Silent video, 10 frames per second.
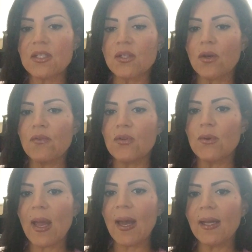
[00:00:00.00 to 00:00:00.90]
So if
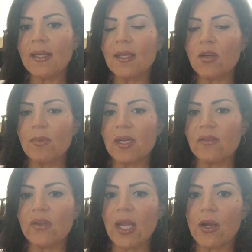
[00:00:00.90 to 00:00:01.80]
you add a little bit
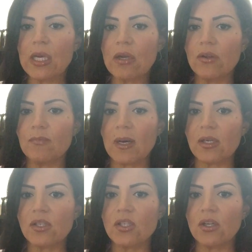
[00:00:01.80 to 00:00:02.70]
of Kerrygold
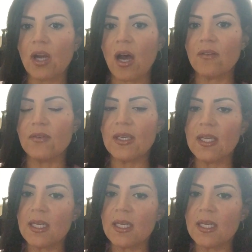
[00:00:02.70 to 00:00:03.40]
butter to your coffee,